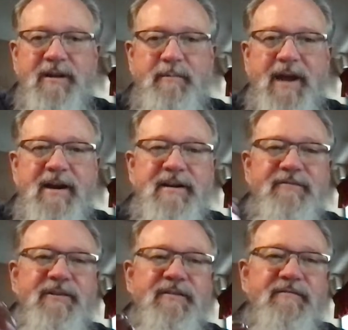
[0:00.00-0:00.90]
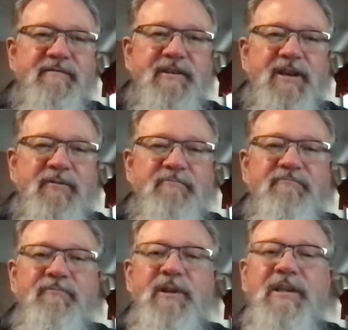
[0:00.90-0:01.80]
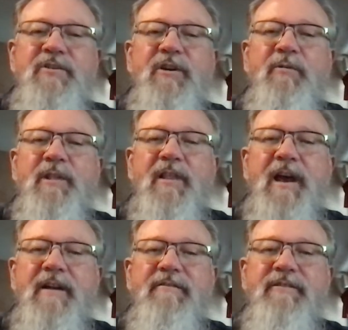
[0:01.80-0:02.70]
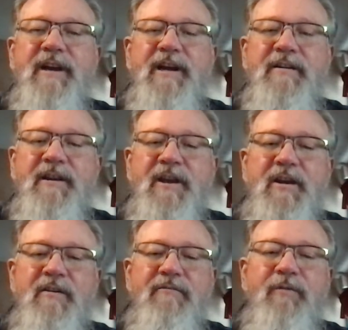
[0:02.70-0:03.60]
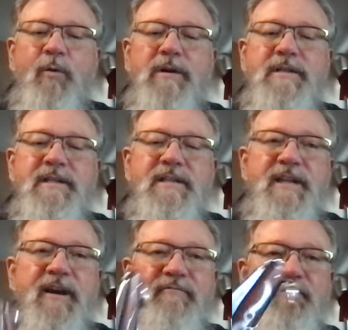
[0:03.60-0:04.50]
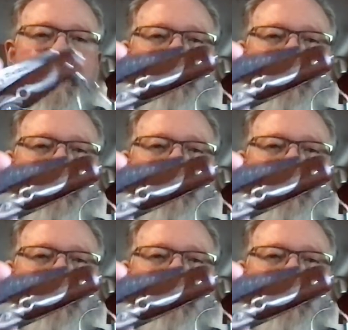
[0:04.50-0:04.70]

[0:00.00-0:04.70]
them out if you really do it with a lot of force and stuff. But